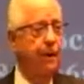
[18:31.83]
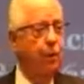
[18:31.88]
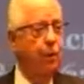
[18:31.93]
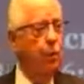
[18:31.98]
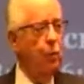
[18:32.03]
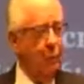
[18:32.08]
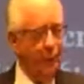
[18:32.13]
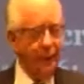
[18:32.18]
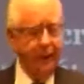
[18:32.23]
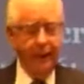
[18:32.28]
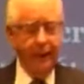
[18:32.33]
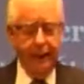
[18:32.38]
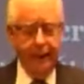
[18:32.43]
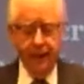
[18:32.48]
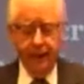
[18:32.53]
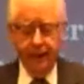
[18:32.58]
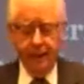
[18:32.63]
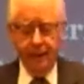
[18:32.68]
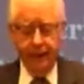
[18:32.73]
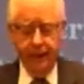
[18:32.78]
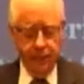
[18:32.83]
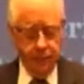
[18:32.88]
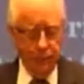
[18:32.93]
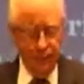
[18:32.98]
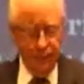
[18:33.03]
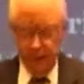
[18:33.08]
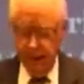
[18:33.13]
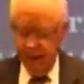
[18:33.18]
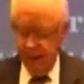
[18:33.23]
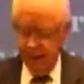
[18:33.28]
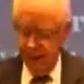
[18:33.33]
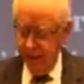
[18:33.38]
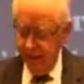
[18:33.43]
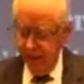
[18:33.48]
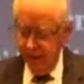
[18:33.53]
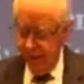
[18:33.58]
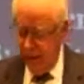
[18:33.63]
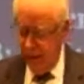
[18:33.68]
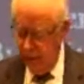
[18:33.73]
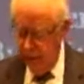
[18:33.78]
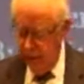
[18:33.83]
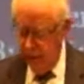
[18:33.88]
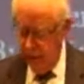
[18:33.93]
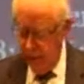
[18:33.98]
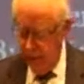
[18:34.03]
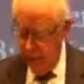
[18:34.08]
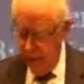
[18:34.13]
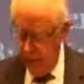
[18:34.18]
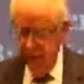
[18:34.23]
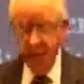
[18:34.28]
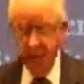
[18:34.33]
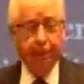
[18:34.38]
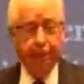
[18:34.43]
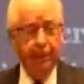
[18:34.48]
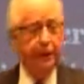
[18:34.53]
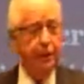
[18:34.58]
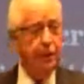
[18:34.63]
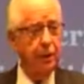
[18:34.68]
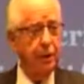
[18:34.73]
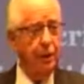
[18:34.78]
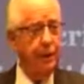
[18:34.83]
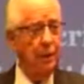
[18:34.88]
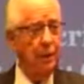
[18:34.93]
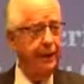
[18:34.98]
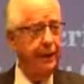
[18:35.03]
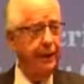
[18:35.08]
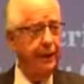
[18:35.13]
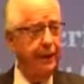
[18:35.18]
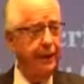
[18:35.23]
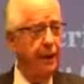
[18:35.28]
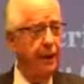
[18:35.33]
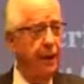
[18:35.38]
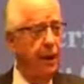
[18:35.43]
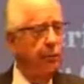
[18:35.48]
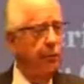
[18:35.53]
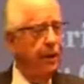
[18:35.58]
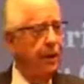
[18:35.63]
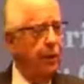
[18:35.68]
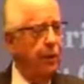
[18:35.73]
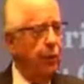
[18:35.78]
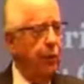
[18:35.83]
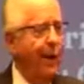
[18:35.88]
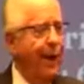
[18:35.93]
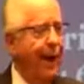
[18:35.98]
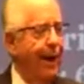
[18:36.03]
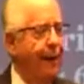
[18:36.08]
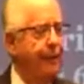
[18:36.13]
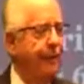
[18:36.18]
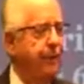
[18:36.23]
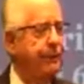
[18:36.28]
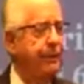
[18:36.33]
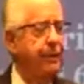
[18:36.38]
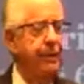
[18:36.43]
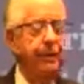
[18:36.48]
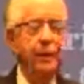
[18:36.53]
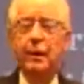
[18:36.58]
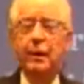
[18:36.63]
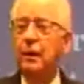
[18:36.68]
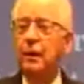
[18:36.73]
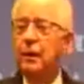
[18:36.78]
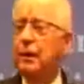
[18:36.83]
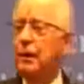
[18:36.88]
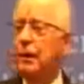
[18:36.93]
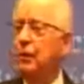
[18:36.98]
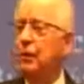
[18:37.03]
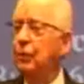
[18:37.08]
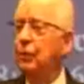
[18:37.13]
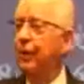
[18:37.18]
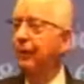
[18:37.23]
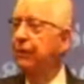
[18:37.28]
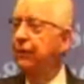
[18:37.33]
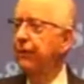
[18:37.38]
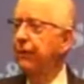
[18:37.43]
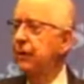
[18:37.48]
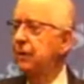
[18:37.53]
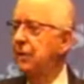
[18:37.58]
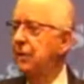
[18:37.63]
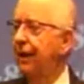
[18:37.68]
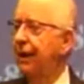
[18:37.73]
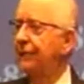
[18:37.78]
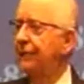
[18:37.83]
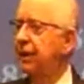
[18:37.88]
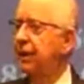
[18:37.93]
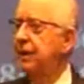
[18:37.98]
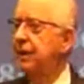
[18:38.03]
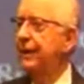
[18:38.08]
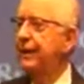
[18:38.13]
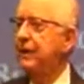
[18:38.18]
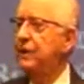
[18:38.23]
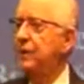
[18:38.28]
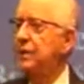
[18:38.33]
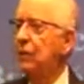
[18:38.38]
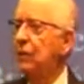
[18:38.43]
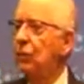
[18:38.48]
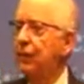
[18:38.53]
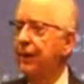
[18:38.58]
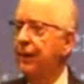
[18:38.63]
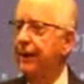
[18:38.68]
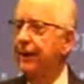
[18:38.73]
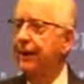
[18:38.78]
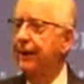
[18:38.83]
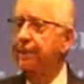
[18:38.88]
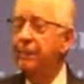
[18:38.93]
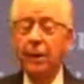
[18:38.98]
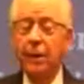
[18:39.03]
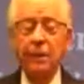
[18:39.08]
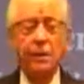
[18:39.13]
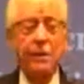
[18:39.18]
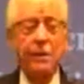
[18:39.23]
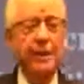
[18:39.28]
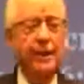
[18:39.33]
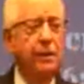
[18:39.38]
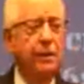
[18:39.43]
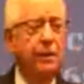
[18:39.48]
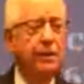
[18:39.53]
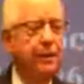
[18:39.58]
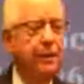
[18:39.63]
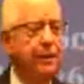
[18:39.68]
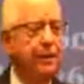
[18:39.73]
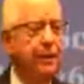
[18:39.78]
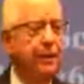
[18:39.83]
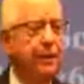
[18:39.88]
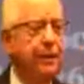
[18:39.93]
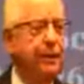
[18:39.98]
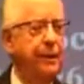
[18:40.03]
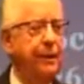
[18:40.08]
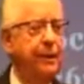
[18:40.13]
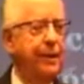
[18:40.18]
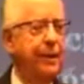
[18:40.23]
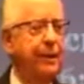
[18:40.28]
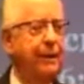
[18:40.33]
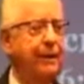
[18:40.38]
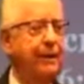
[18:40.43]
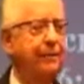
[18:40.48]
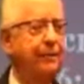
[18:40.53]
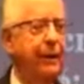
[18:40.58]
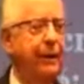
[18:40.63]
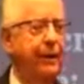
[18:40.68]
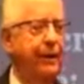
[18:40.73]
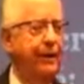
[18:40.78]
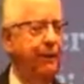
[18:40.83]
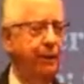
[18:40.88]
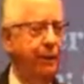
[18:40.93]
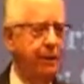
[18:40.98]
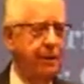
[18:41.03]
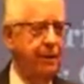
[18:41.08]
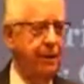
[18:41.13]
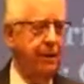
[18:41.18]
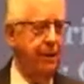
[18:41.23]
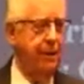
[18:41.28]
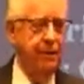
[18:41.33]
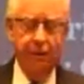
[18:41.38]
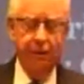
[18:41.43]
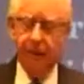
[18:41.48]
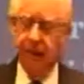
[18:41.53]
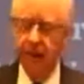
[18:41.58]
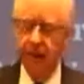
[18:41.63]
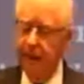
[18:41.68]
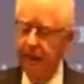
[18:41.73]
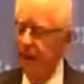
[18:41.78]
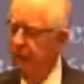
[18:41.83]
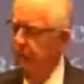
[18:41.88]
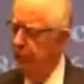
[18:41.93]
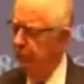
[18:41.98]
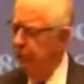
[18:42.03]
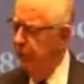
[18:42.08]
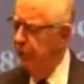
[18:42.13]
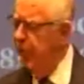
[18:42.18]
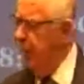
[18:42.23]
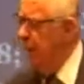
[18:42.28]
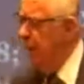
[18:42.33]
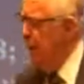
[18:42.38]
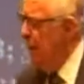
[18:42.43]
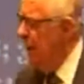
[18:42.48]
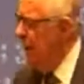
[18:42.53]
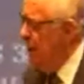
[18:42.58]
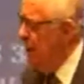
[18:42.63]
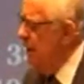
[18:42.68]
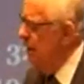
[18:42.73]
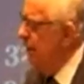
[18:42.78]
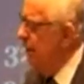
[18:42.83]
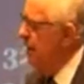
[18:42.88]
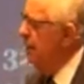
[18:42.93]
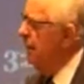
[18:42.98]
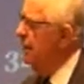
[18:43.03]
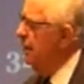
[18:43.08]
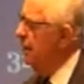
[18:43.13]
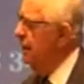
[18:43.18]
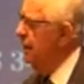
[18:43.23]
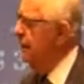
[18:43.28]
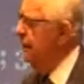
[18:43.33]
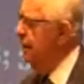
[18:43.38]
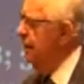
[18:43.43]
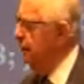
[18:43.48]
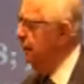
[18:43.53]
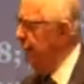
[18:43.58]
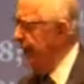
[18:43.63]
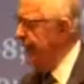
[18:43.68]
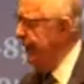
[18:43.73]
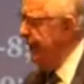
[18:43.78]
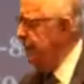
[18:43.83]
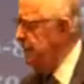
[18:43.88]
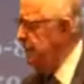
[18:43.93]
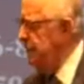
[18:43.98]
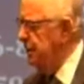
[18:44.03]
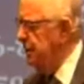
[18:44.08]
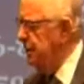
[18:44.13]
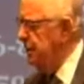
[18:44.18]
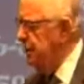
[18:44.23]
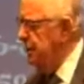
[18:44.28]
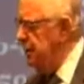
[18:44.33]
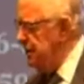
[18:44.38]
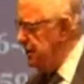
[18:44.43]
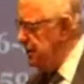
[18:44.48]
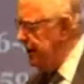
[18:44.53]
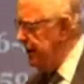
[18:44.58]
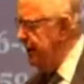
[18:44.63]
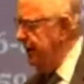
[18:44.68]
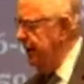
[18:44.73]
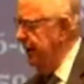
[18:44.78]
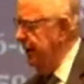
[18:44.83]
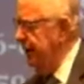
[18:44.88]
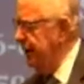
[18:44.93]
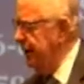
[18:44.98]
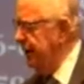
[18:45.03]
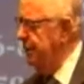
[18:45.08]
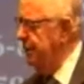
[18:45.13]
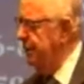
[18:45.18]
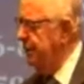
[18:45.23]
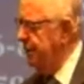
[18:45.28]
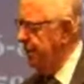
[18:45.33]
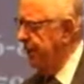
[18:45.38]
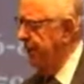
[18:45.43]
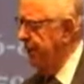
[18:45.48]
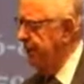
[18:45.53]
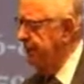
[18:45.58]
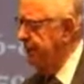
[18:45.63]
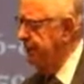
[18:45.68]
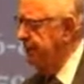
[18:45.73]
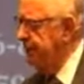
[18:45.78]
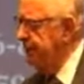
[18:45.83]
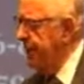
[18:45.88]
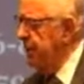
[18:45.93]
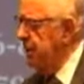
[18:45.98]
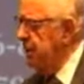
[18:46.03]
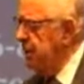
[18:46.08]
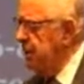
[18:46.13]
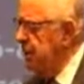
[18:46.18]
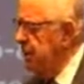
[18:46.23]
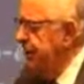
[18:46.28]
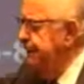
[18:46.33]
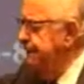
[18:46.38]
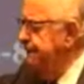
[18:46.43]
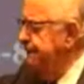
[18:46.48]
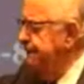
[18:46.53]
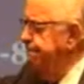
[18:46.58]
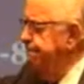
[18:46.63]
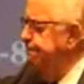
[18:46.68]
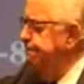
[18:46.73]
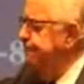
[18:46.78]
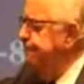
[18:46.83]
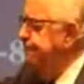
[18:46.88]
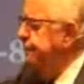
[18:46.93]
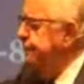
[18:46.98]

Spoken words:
But one day Satan will be cast into that place called hell. But in the reality of the relevancy of the text that we're in, Satan has already been kicked out of the heavens. Listen very carefully for those that did not hear last study in this text. Satan,